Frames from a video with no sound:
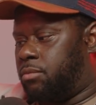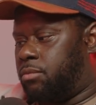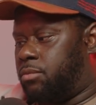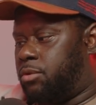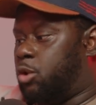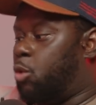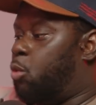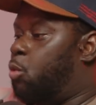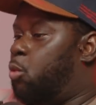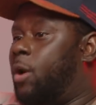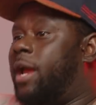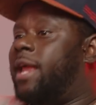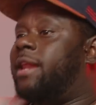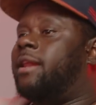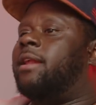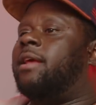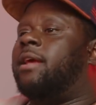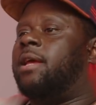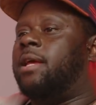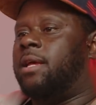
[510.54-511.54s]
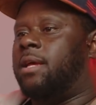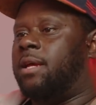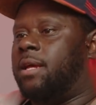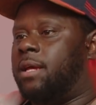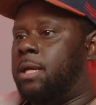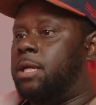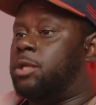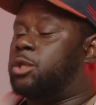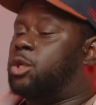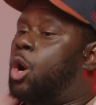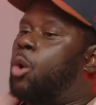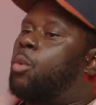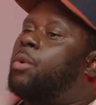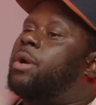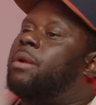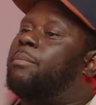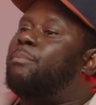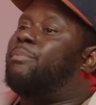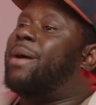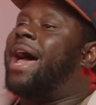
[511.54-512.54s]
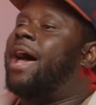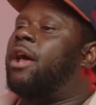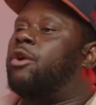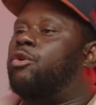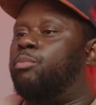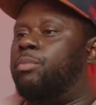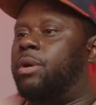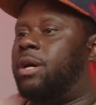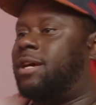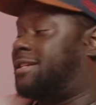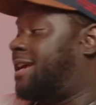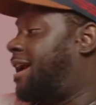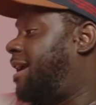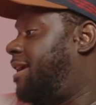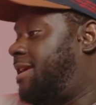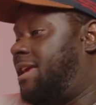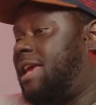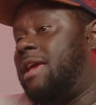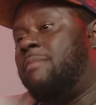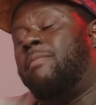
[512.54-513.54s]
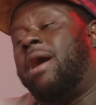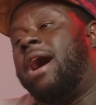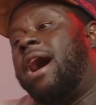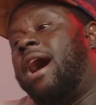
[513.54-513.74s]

The wind is going to battle because I can keep my